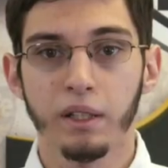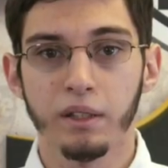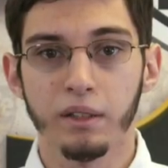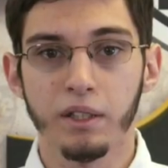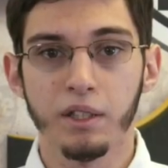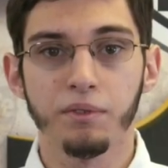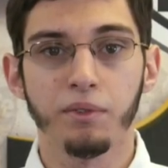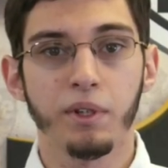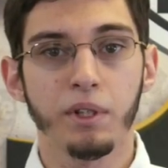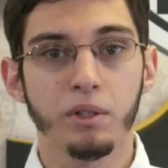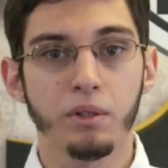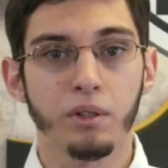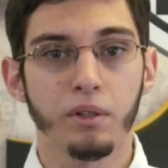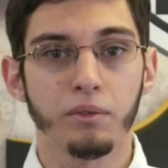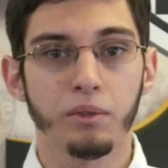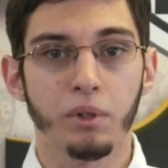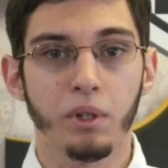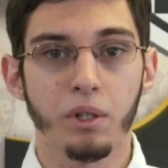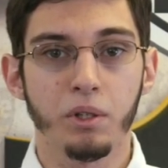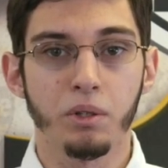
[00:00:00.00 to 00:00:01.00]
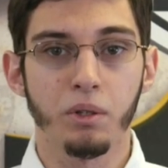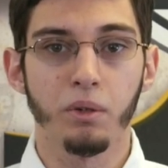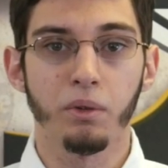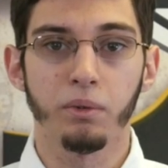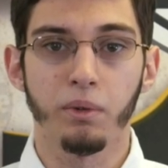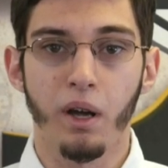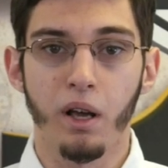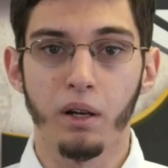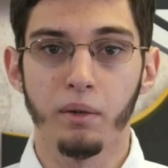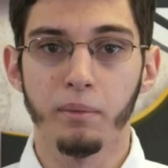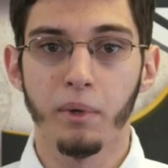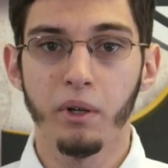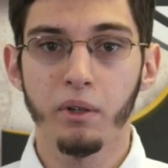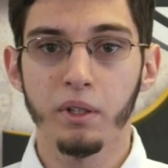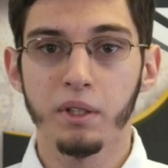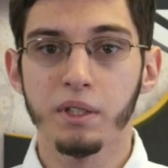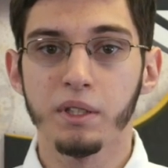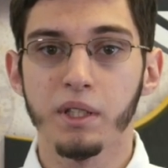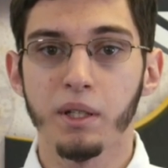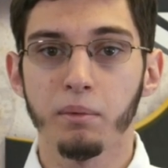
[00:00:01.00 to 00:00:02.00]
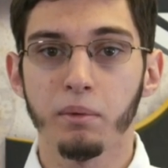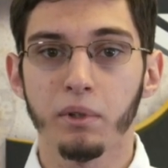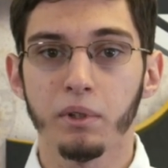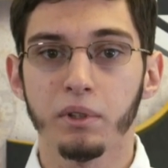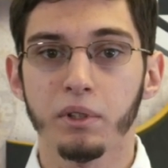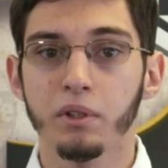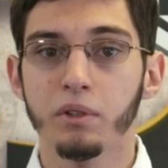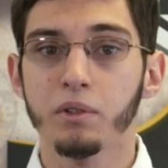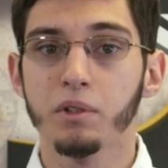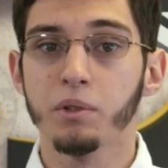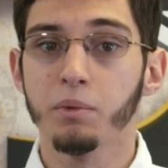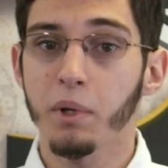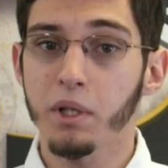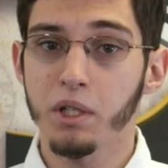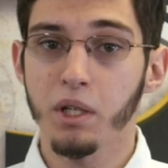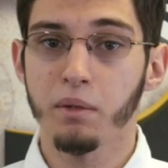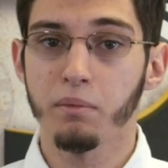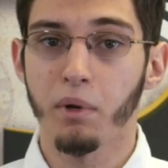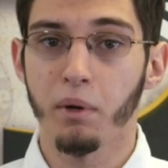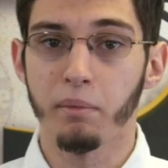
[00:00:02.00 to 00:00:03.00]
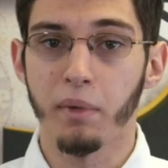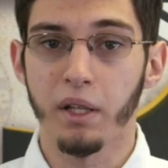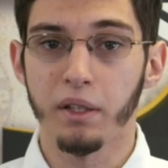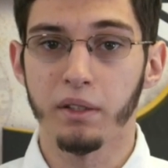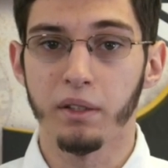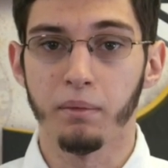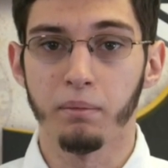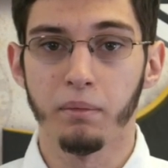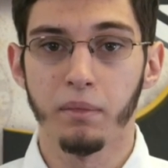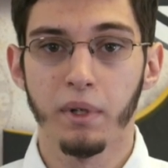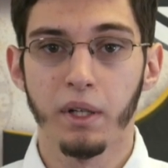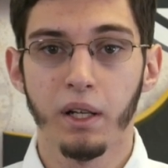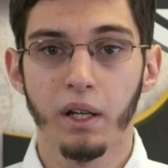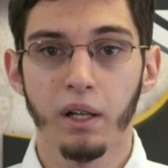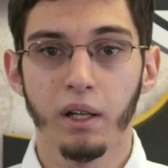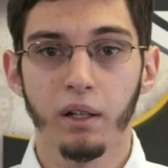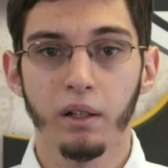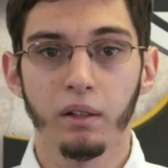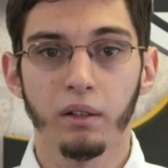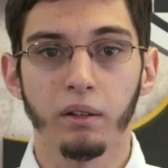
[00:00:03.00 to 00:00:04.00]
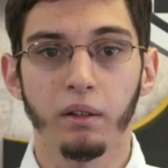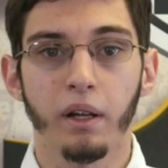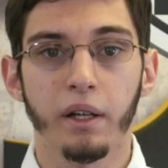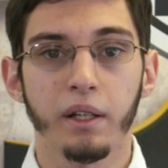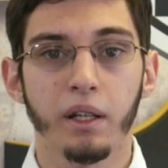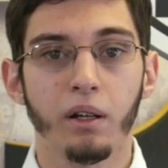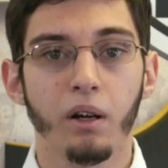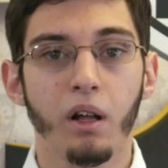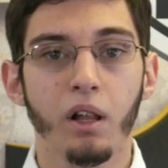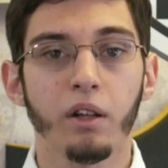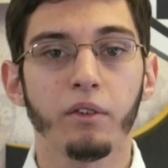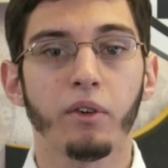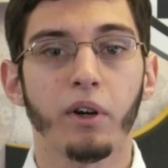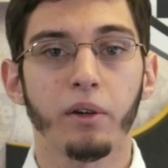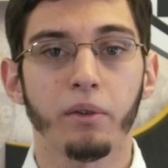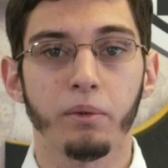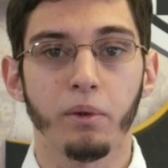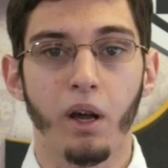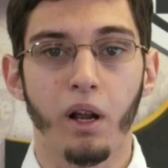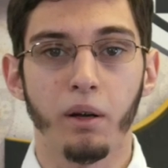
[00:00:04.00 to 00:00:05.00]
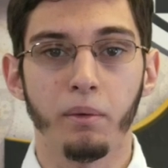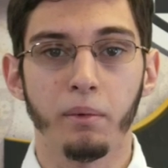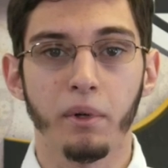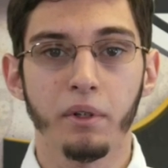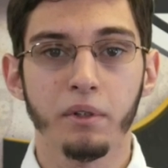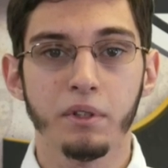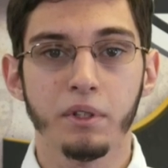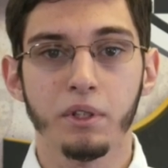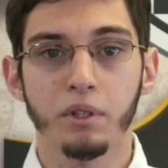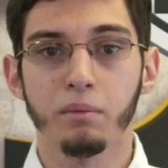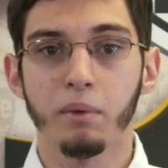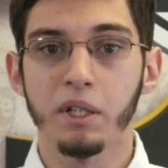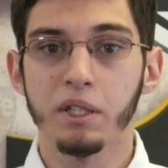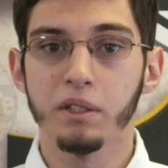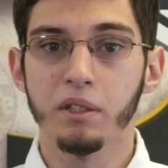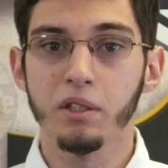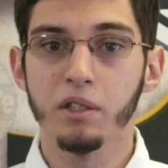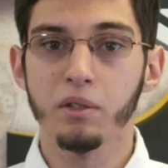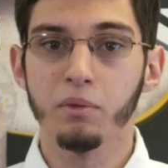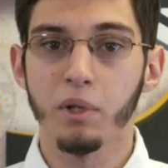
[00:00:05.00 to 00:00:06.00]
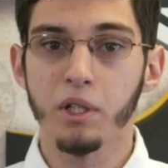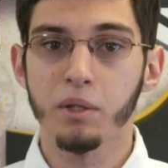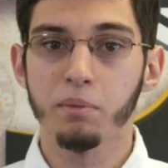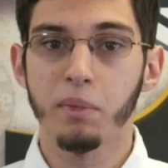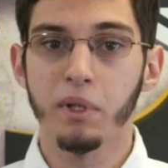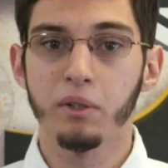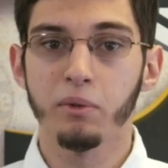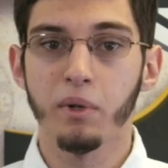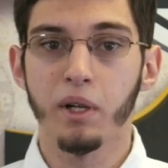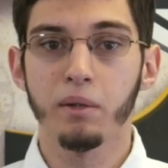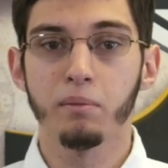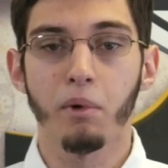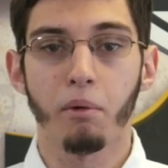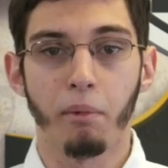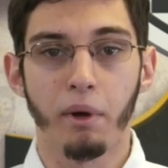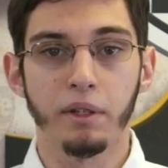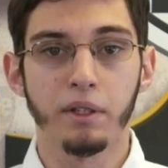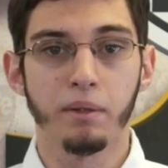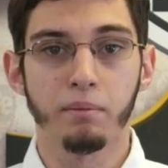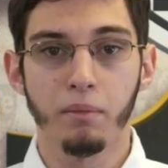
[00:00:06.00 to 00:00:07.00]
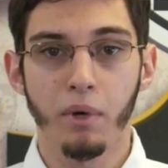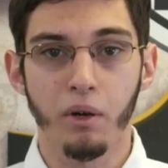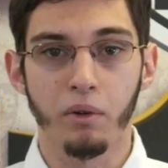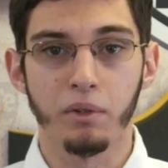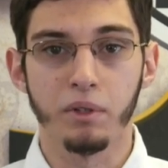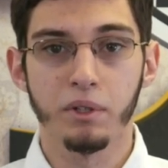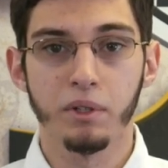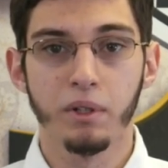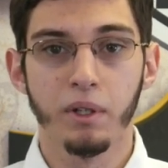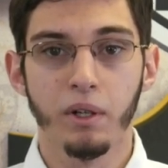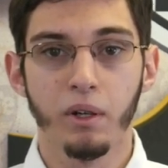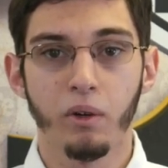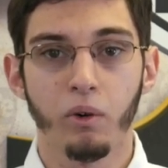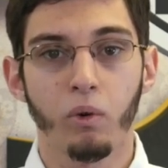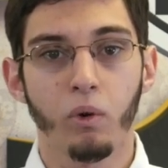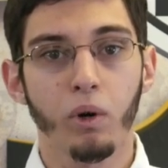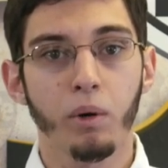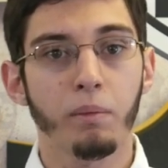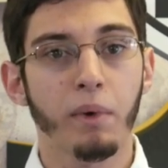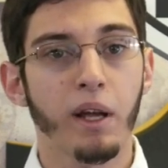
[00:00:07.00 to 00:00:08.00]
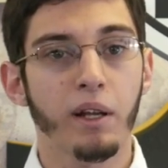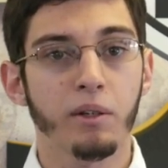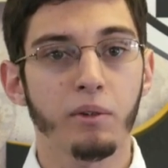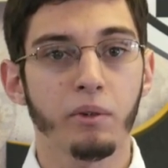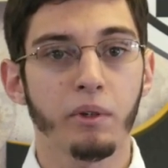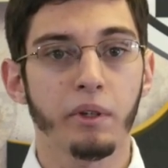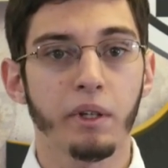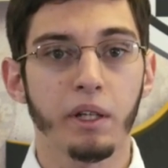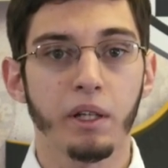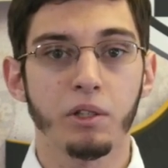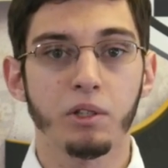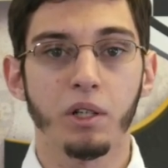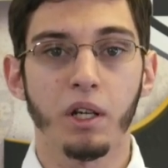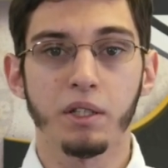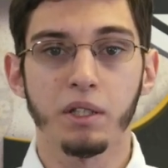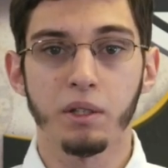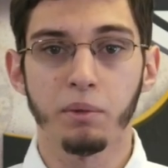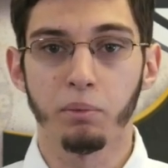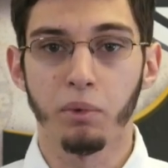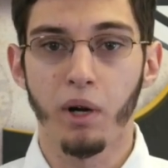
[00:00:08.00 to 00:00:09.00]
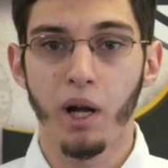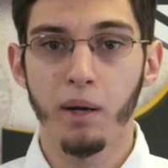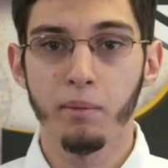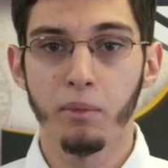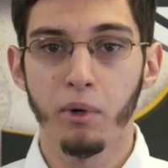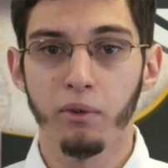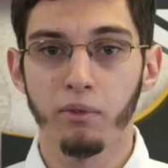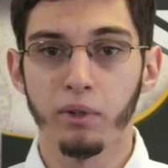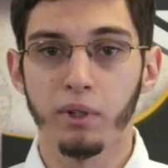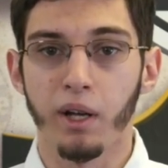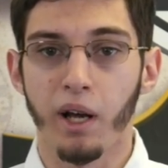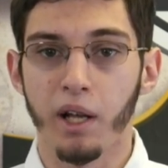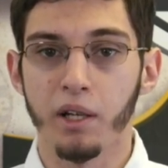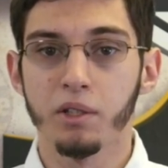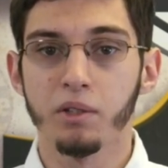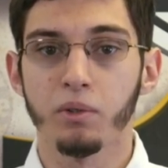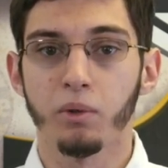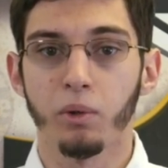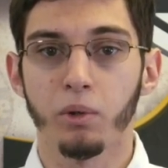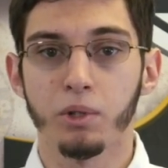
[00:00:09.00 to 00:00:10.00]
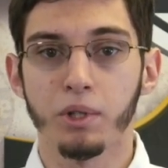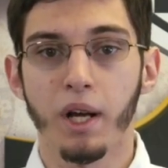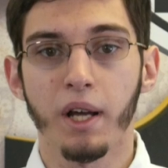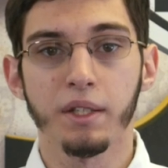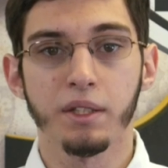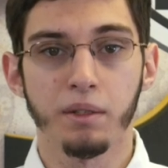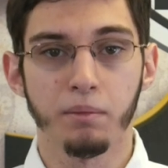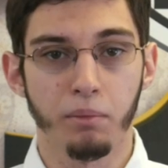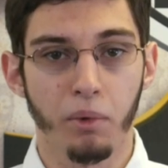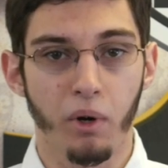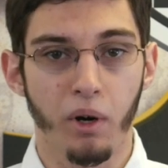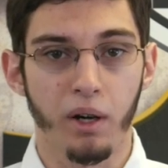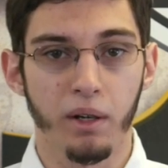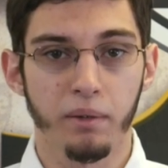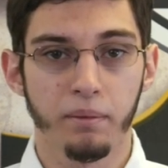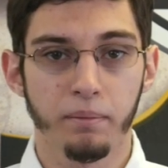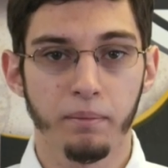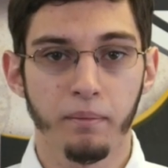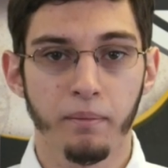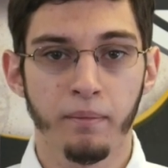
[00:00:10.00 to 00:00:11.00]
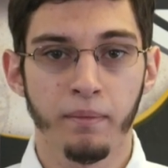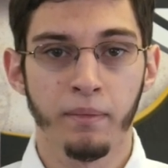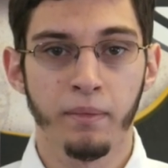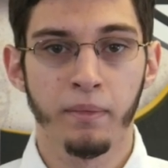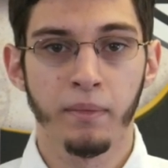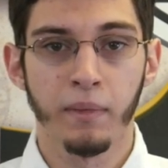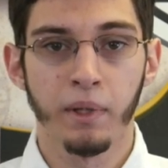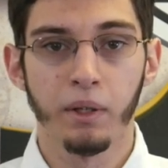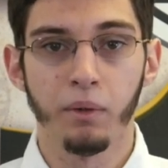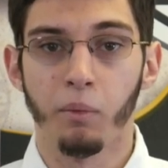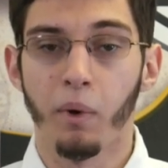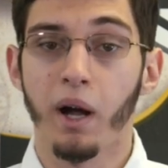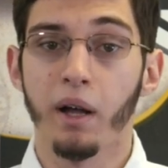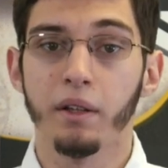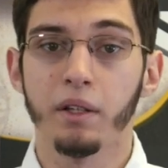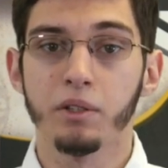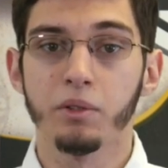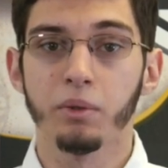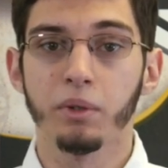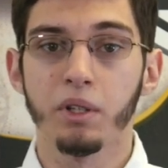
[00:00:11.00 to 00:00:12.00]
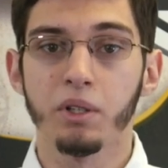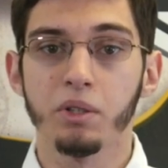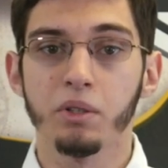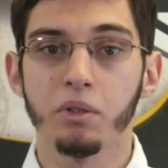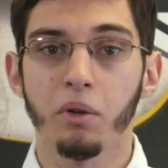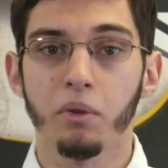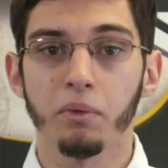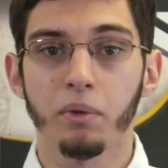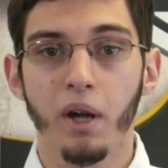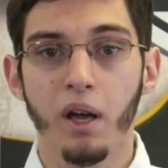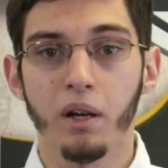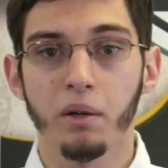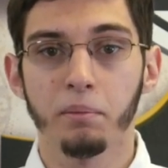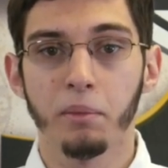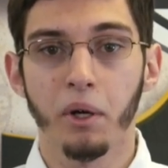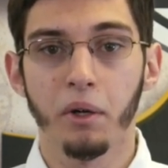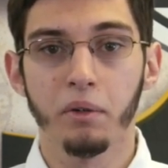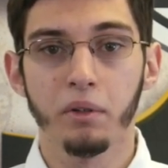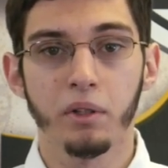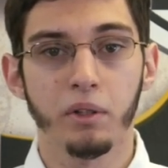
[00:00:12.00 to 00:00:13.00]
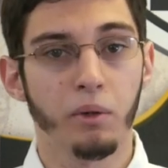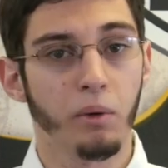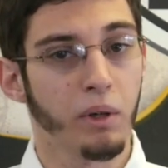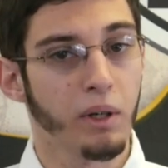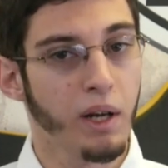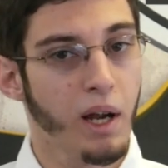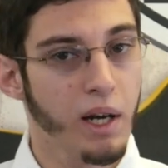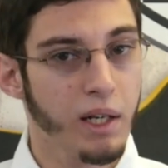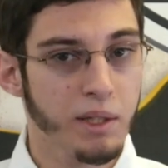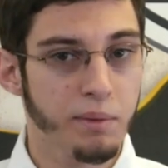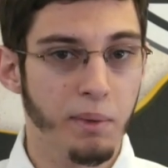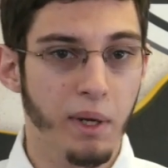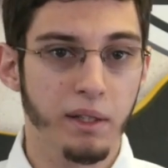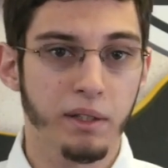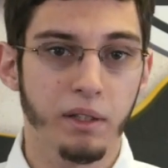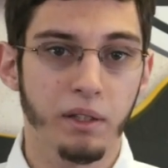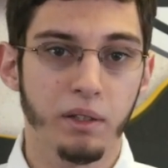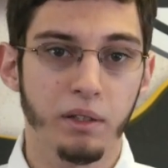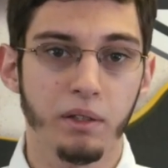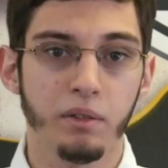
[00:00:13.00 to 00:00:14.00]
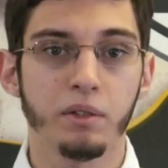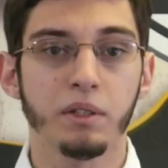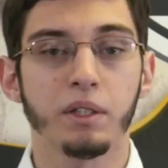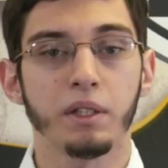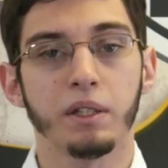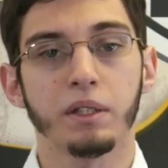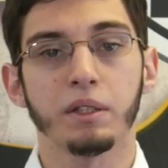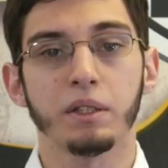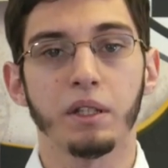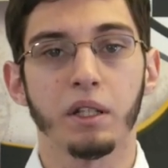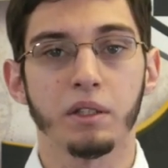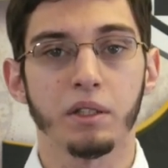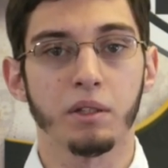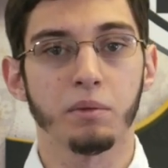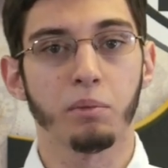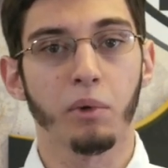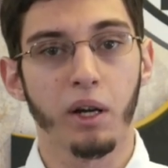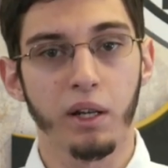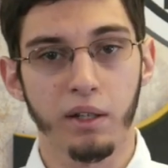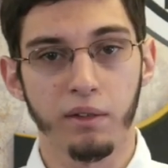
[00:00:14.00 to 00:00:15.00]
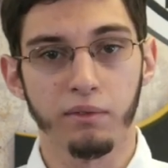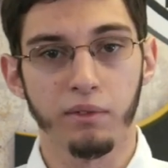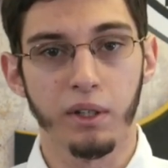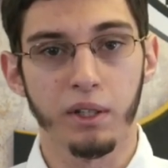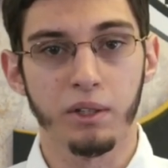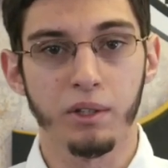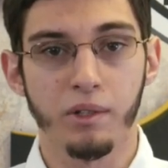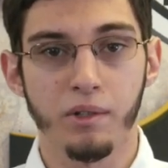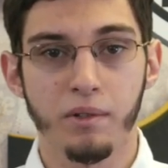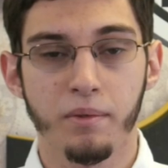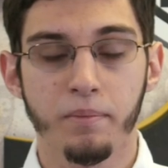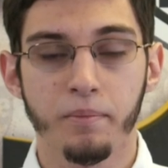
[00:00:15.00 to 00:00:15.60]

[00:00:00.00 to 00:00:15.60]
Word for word: This feature of traditional throttle mode is similar to switching momentum. Like in all of our throttle modes, you may still switch between momentum modes, or manually adjust the prime mover notch or Johnson bar. While in traditional throttle mode, you are not expected to use TCS's braking feature.